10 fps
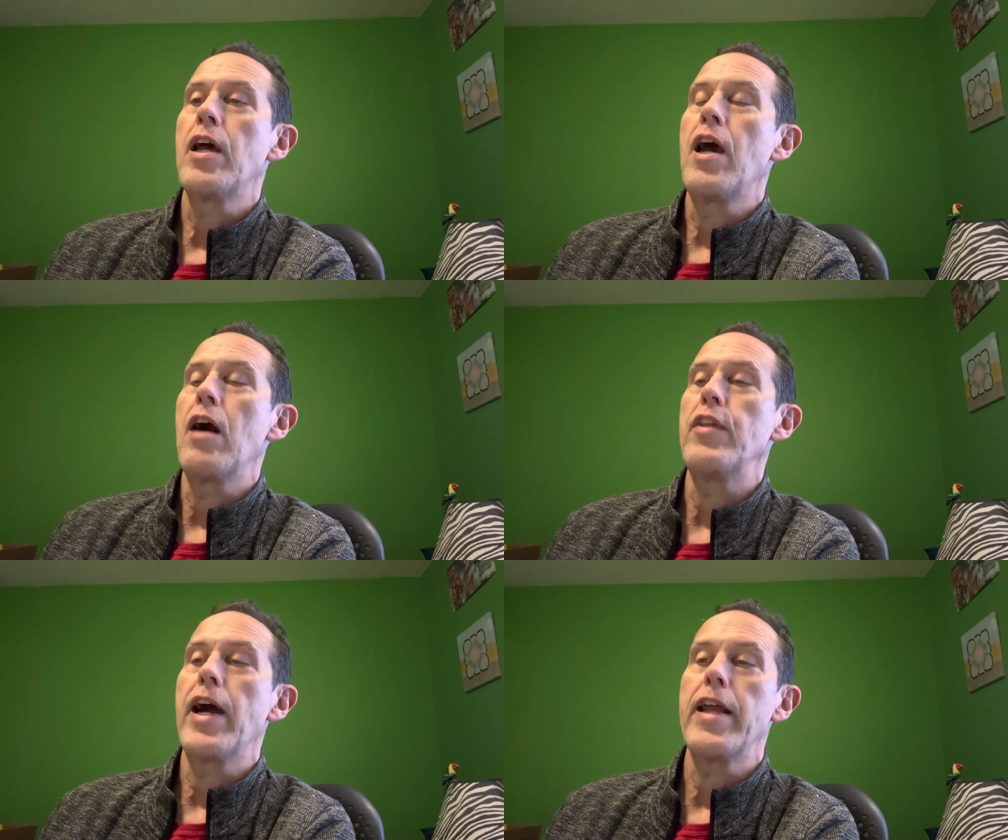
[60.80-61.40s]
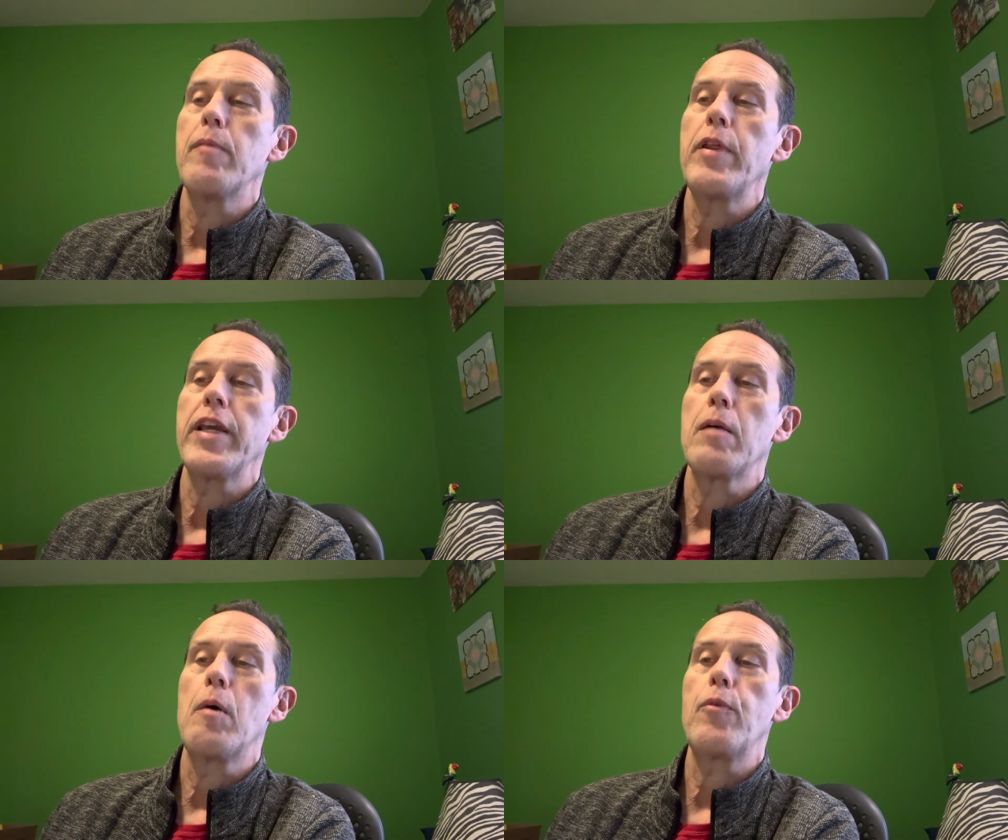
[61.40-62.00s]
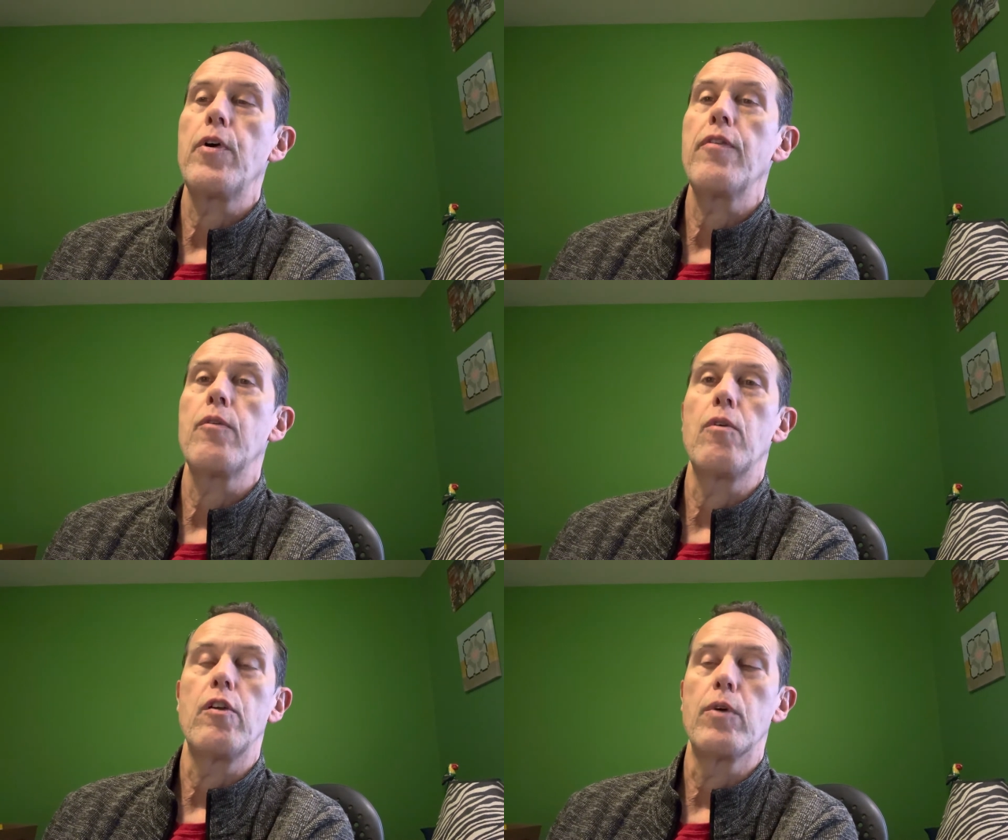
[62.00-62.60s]
of the item that they come up with.
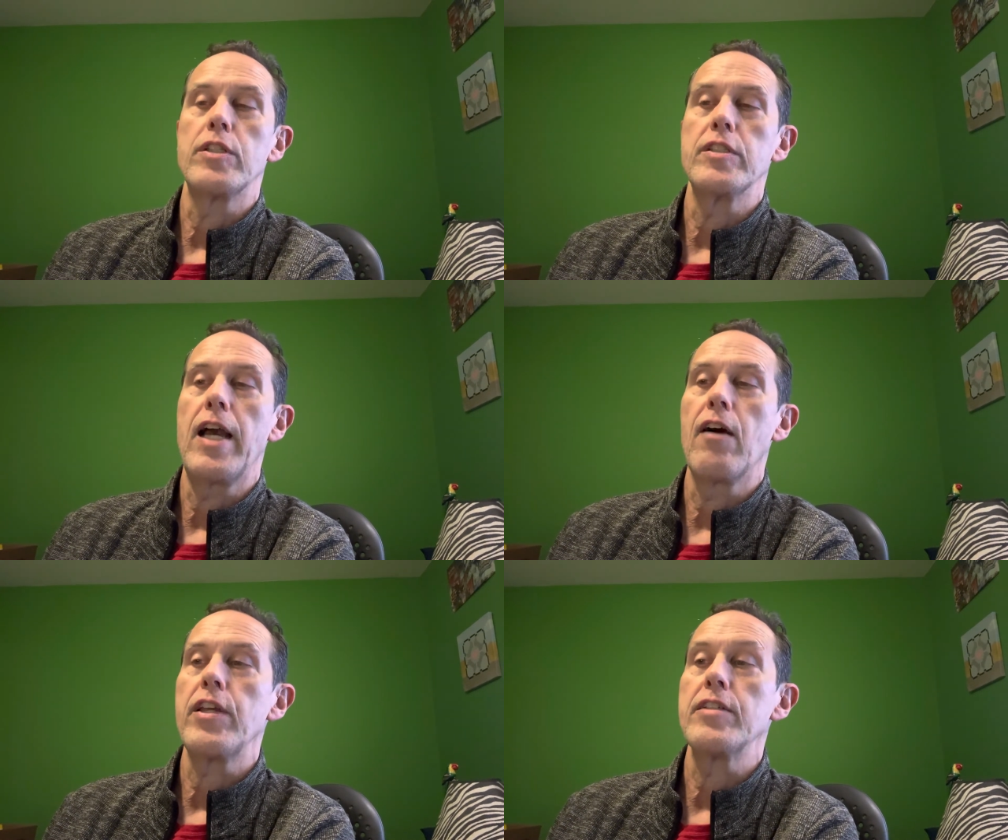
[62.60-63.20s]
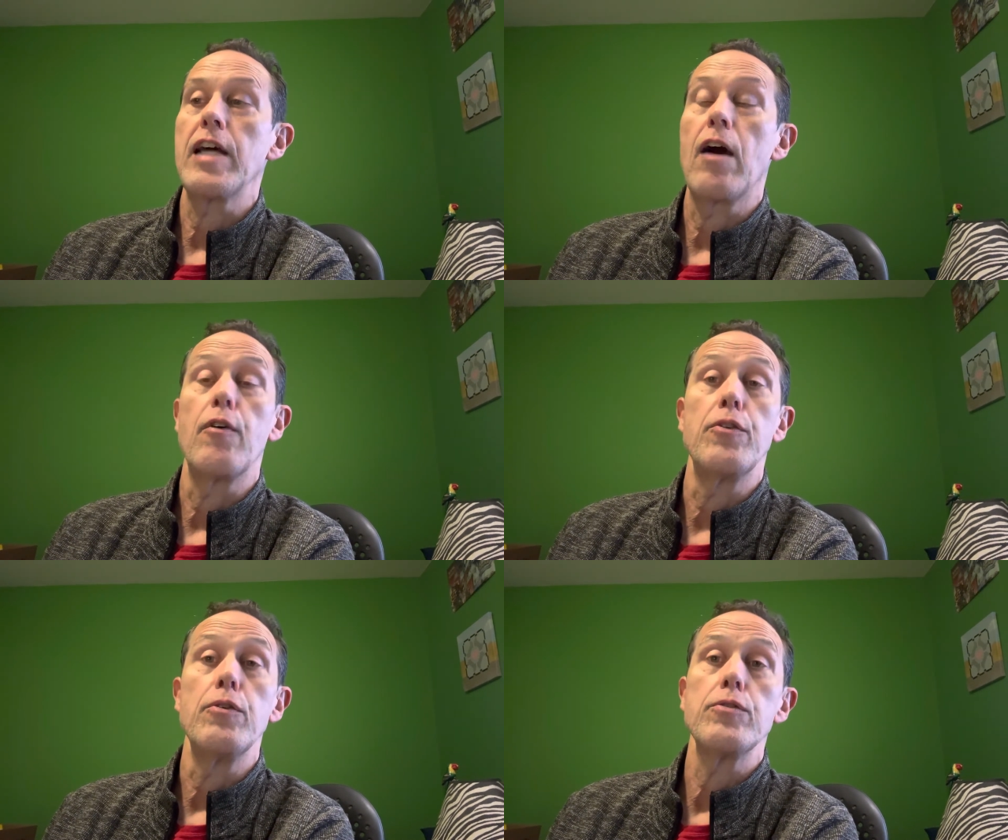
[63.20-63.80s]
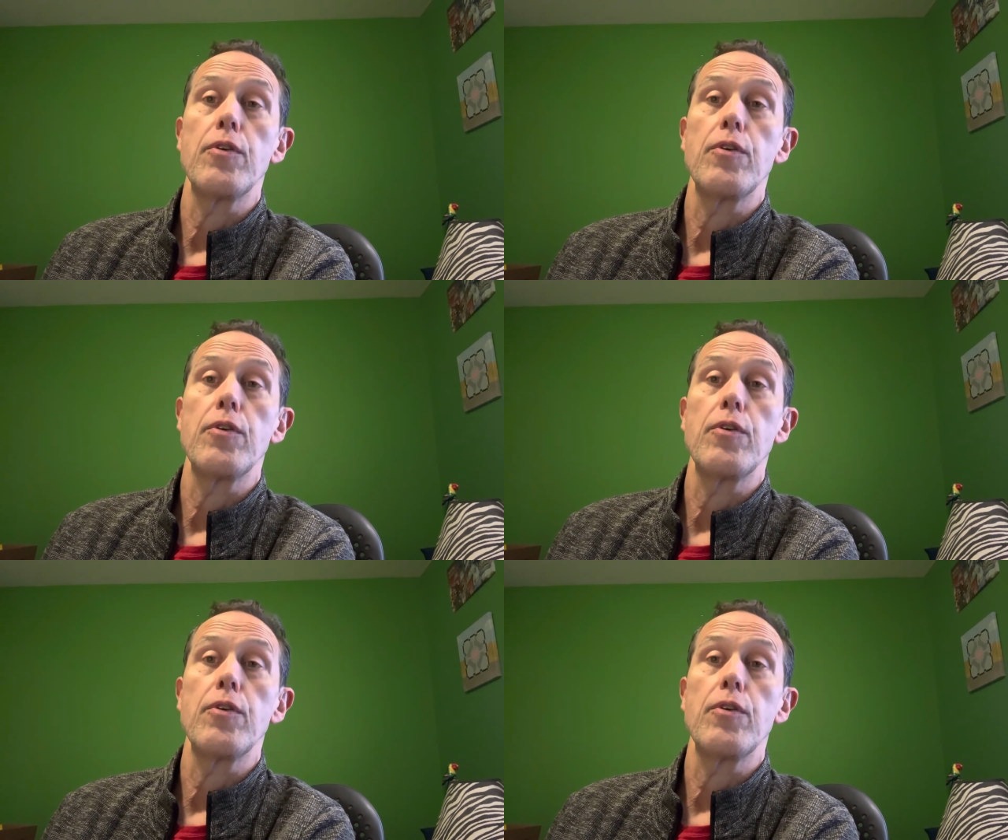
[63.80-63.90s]
The originality is how unusual